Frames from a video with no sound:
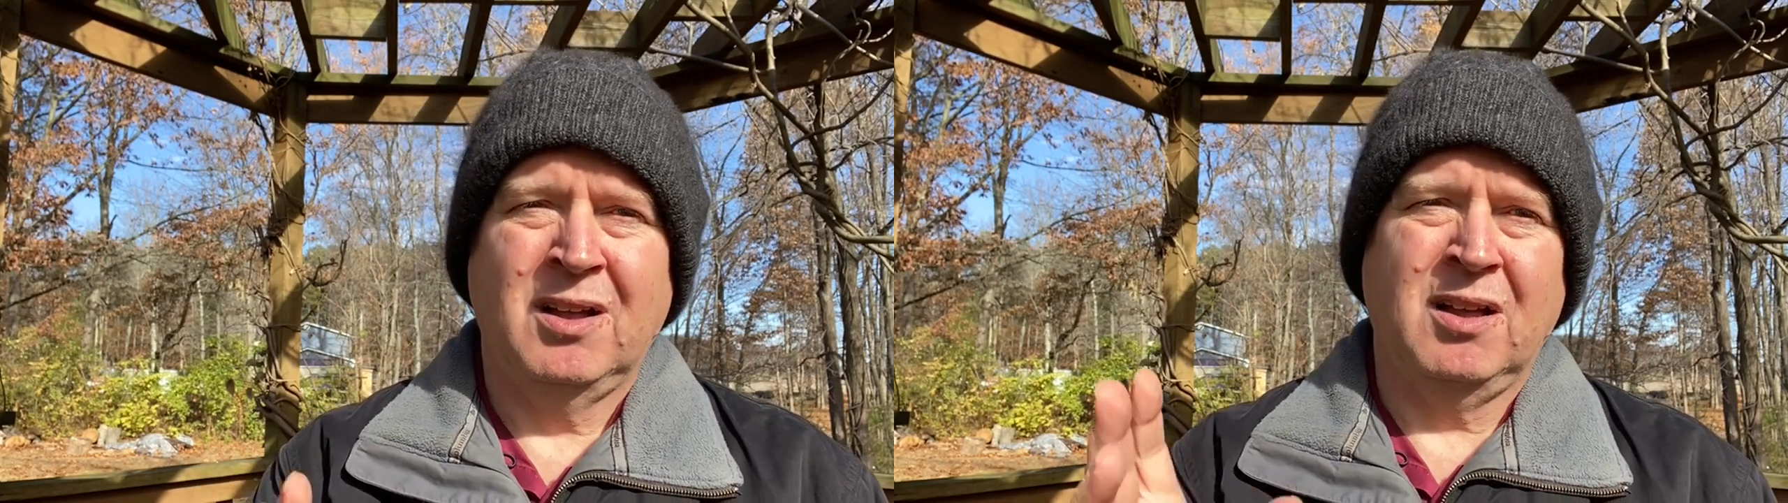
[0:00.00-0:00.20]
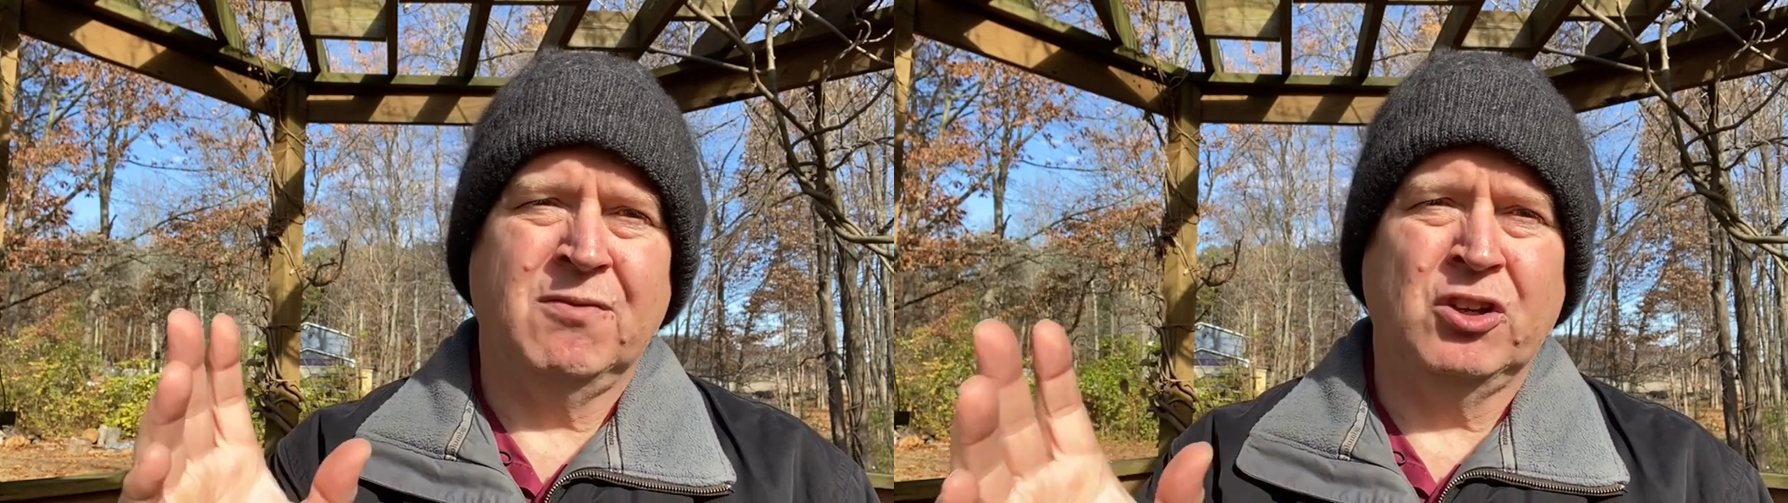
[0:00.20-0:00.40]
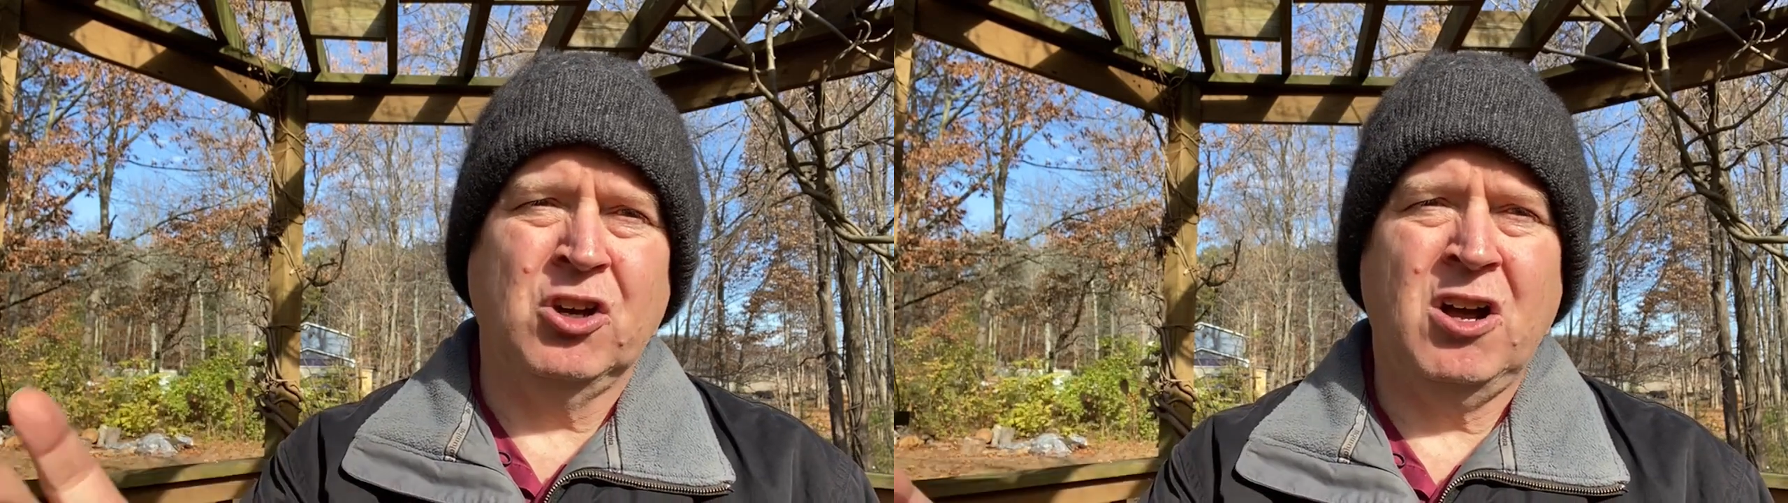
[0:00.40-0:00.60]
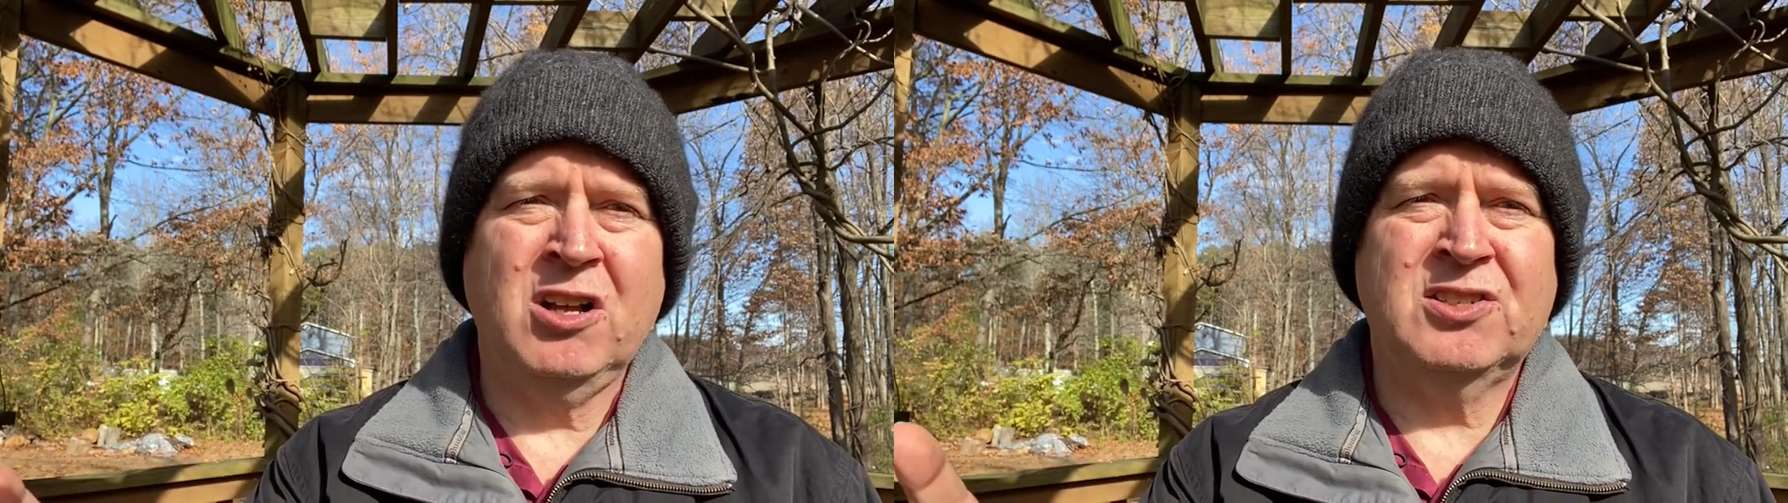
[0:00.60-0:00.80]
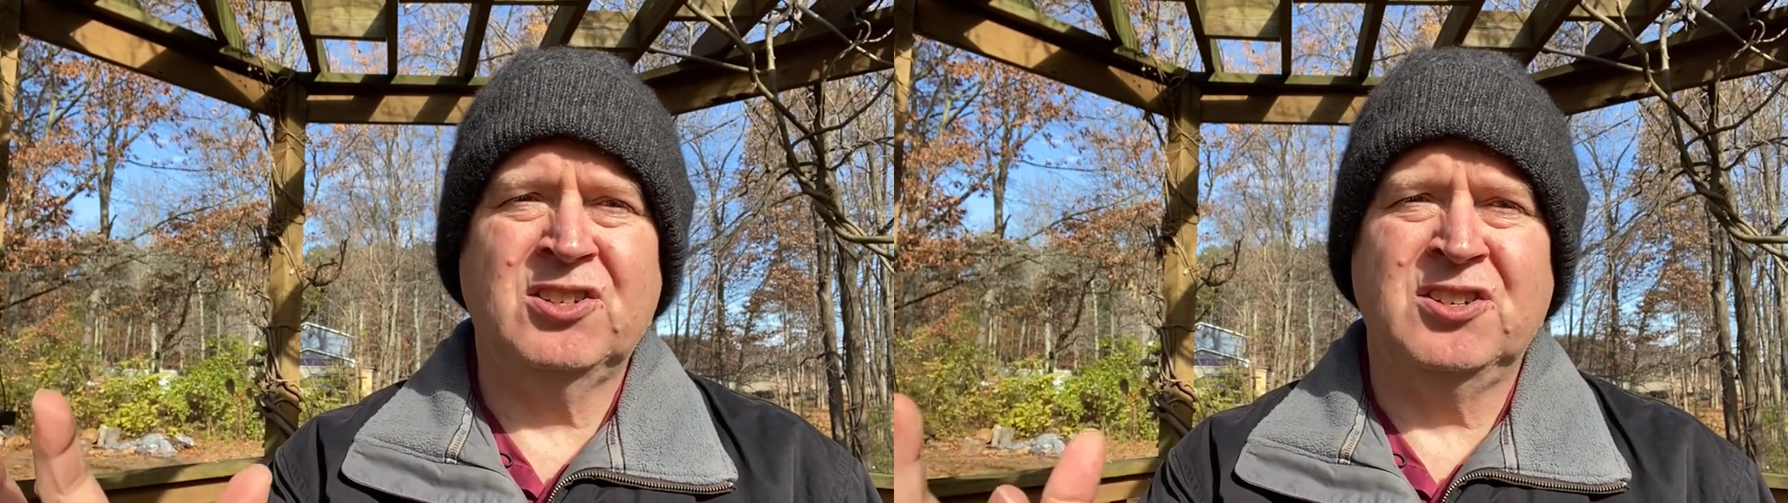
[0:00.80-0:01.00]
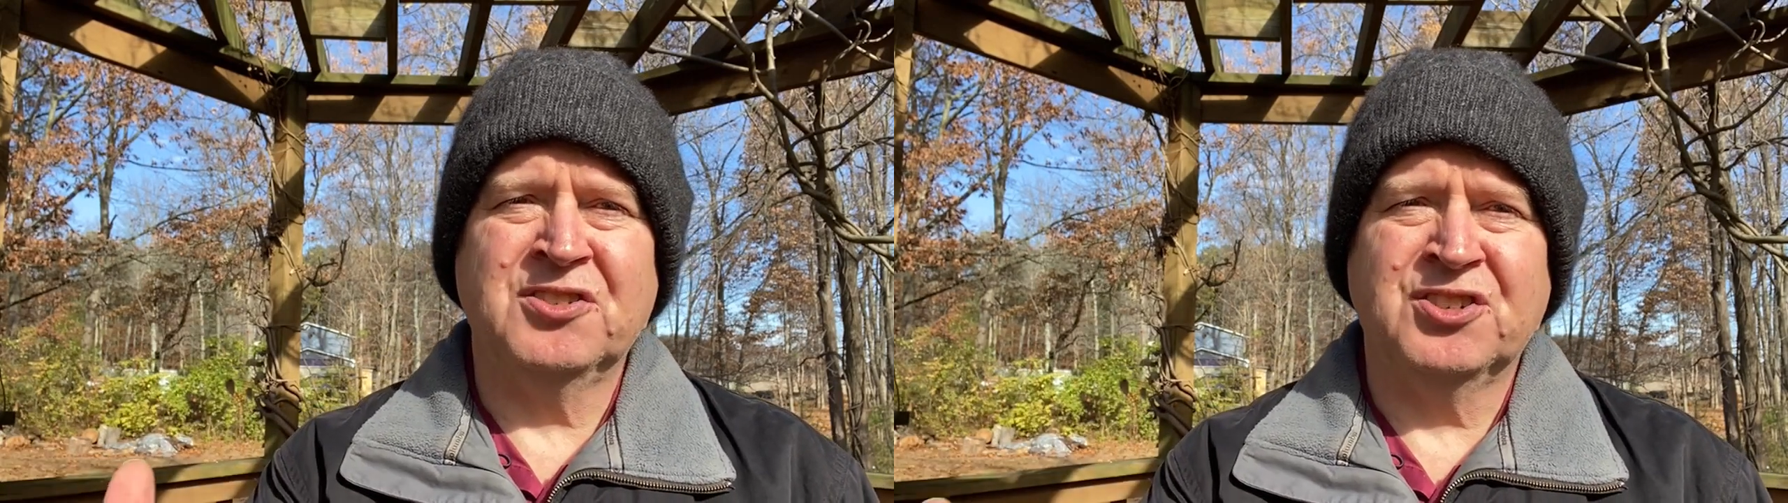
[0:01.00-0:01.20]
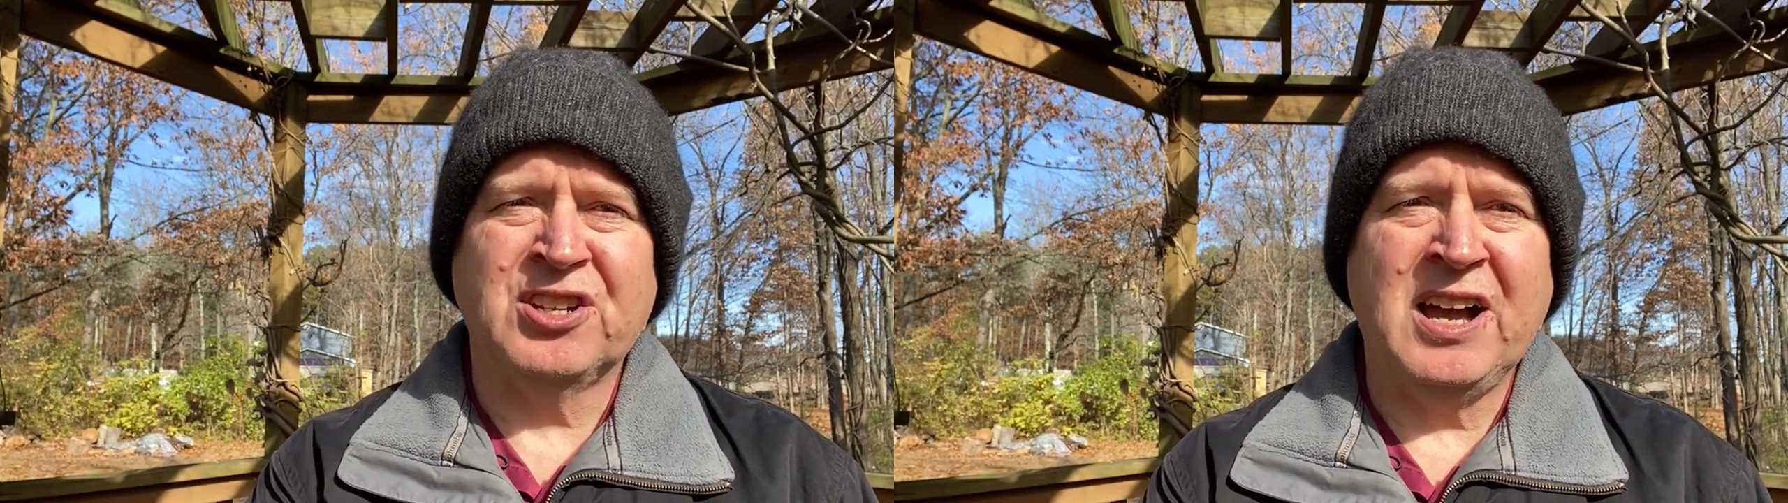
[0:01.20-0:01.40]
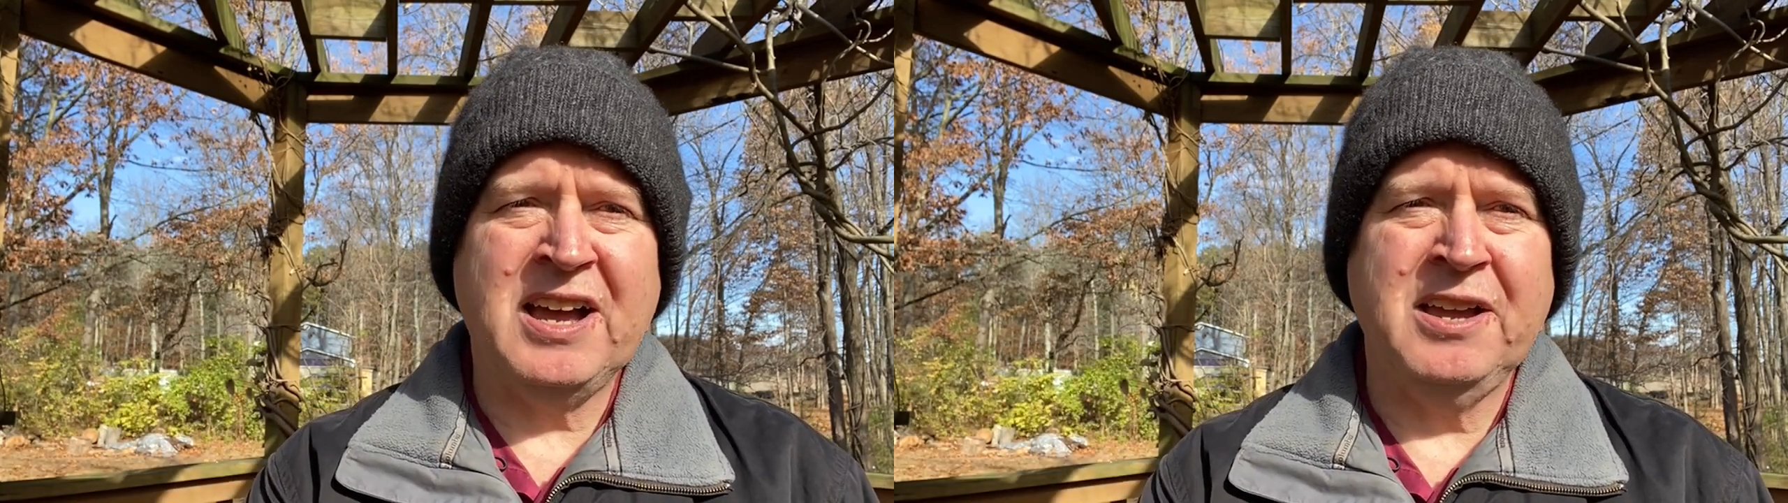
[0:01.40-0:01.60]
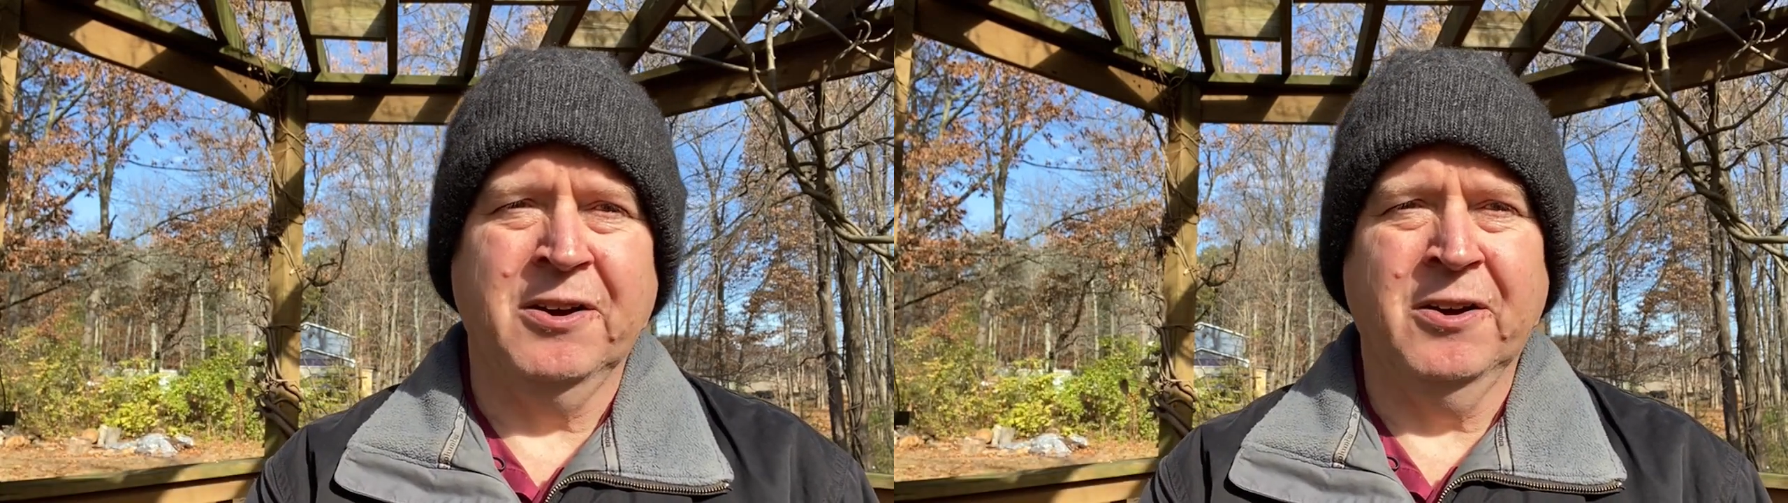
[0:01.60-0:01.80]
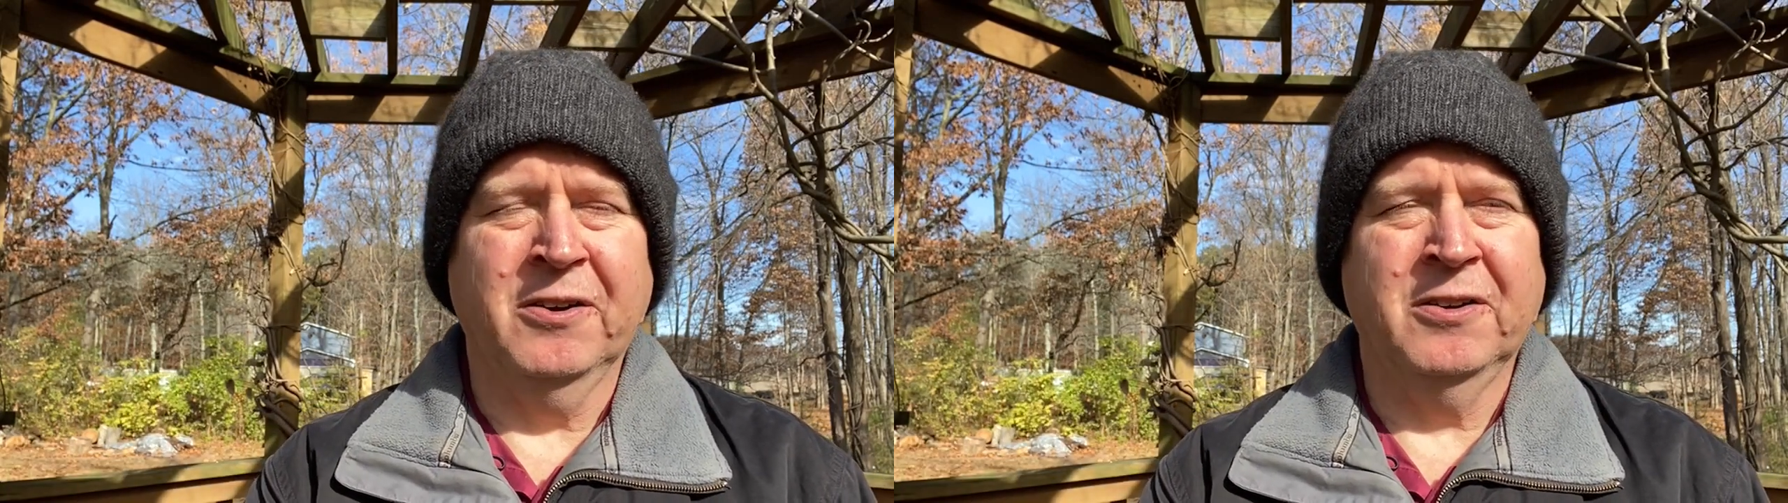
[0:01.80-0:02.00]
of God's
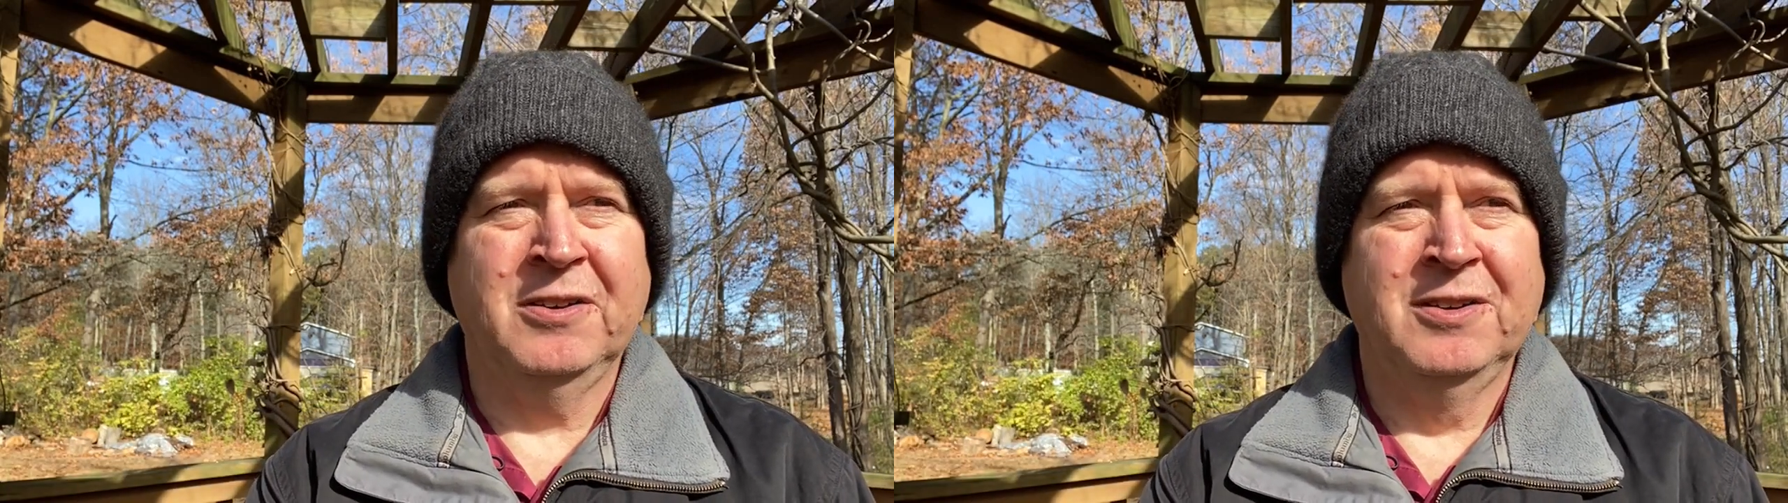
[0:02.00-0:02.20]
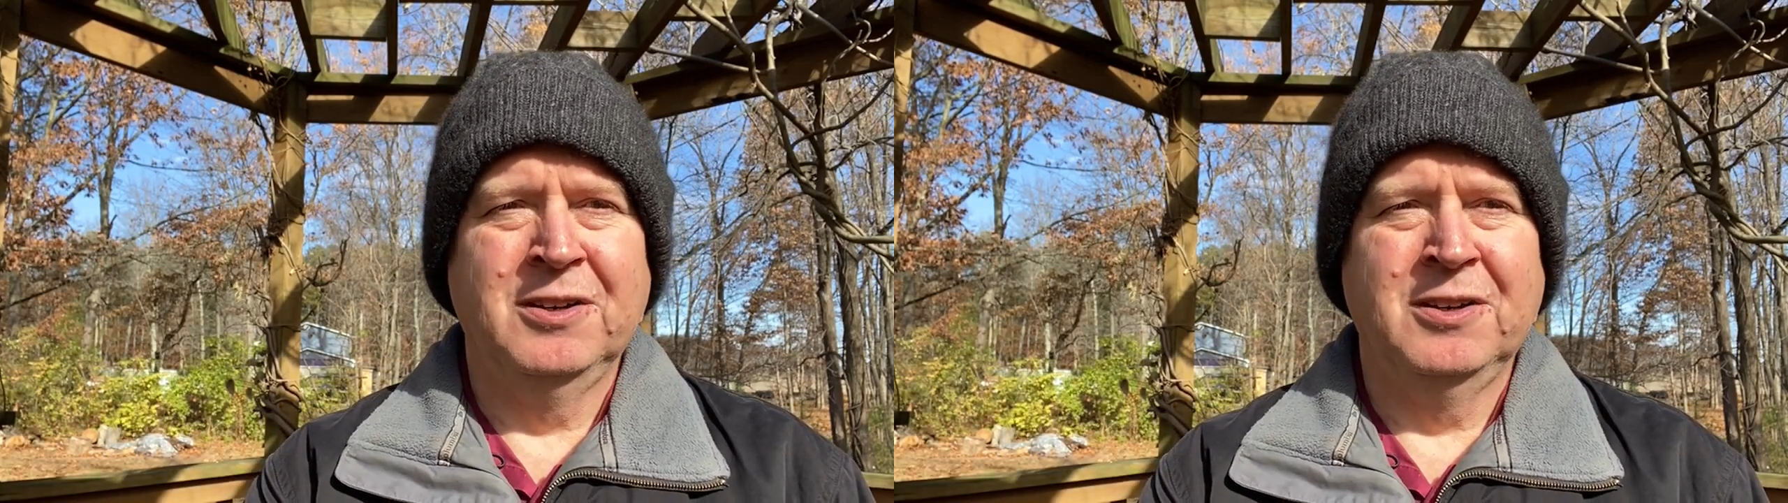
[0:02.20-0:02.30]
desire